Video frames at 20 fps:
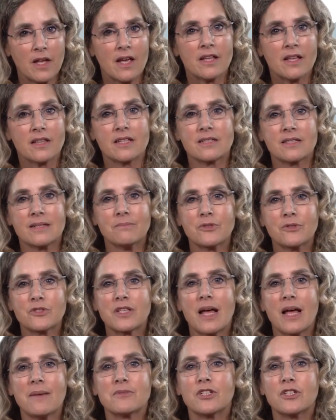The simple
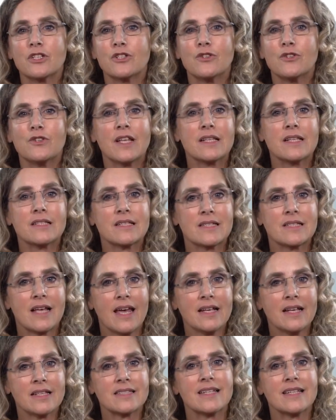steps that you need to
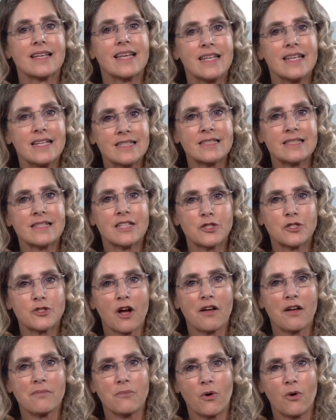take to easily
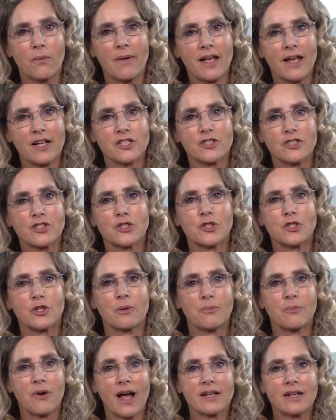drive more patients to your
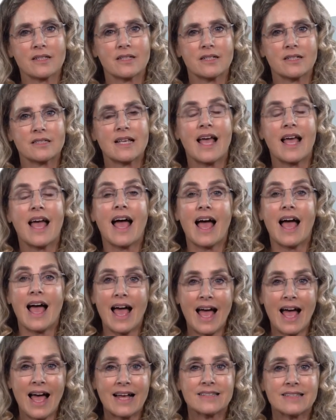practice
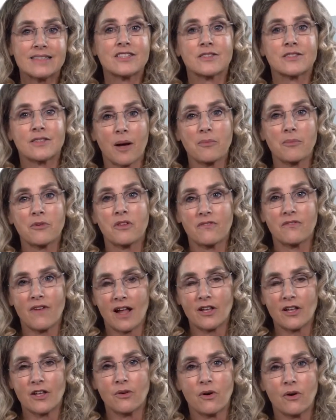and double the
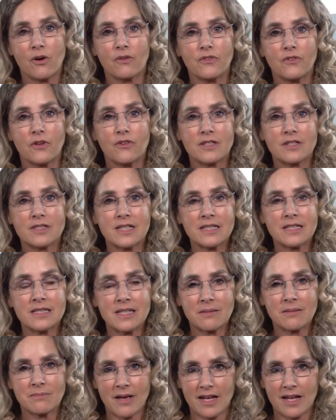value of your
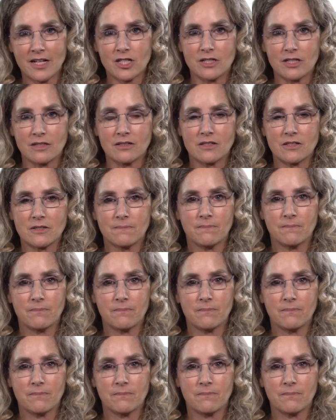existing patients.